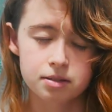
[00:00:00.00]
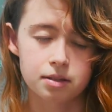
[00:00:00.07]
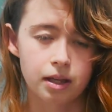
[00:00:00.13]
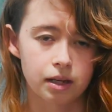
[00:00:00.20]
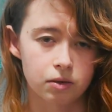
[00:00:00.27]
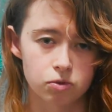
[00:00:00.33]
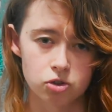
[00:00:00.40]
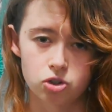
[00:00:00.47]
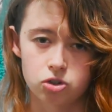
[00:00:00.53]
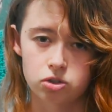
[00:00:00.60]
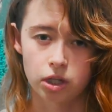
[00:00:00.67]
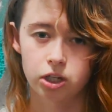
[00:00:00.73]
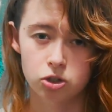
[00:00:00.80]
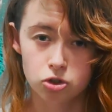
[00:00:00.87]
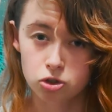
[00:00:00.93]
Like it was just
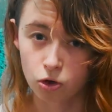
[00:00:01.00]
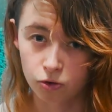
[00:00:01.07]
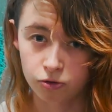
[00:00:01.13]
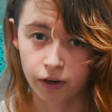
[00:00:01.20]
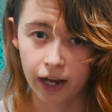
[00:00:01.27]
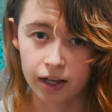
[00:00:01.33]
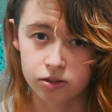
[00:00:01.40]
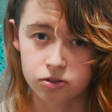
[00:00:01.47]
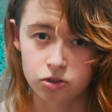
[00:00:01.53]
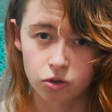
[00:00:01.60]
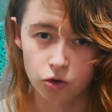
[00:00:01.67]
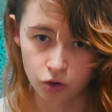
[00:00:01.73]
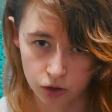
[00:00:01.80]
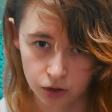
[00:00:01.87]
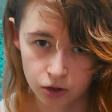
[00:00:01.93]
like so fast,
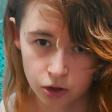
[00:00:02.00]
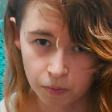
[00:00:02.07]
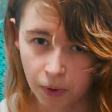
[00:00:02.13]
your